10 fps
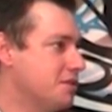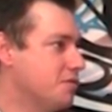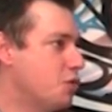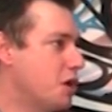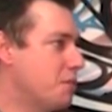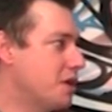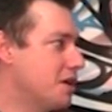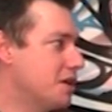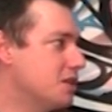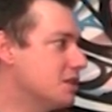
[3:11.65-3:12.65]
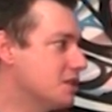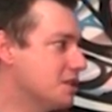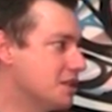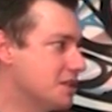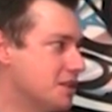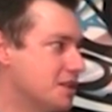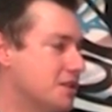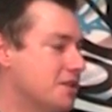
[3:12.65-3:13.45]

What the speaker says: of one man in Sydney.